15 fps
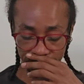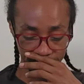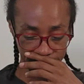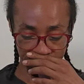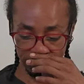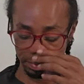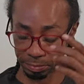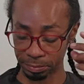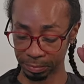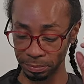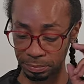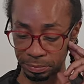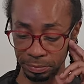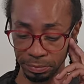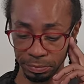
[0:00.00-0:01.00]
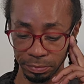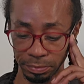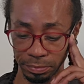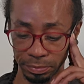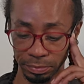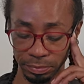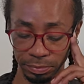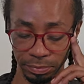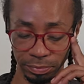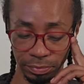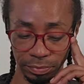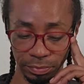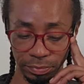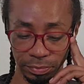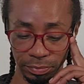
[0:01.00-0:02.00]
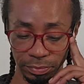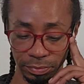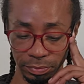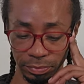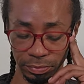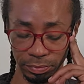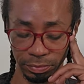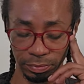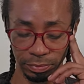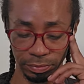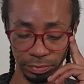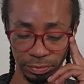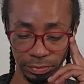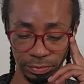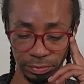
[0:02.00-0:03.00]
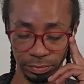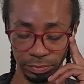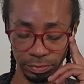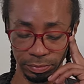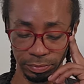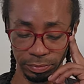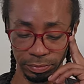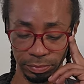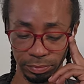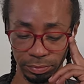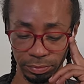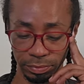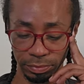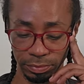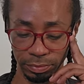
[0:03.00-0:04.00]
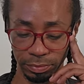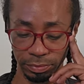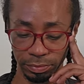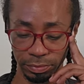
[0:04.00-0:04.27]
Nothing is said.